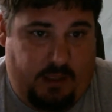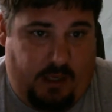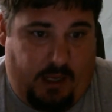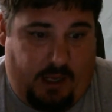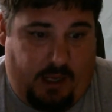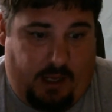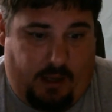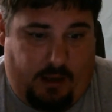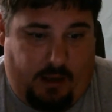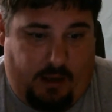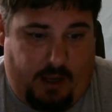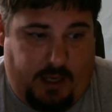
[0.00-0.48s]

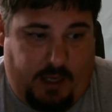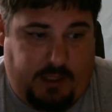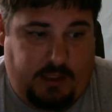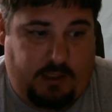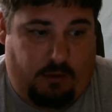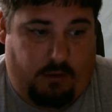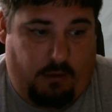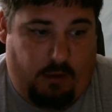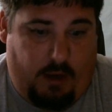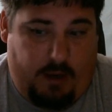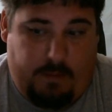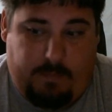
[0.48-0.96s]
a
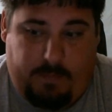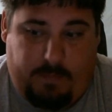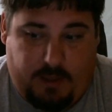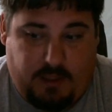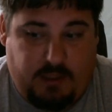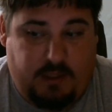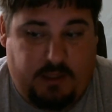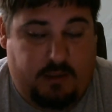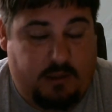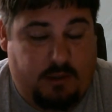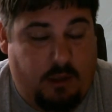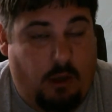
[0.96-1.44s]
great
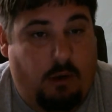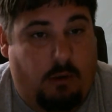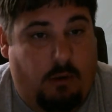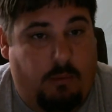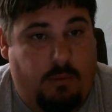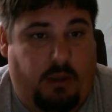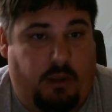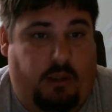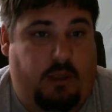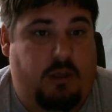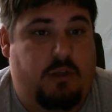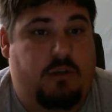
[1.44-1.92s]
business owner
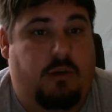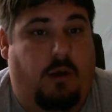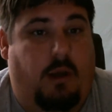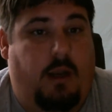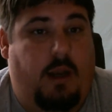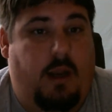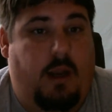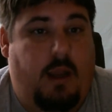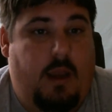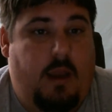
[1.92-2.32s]
really should.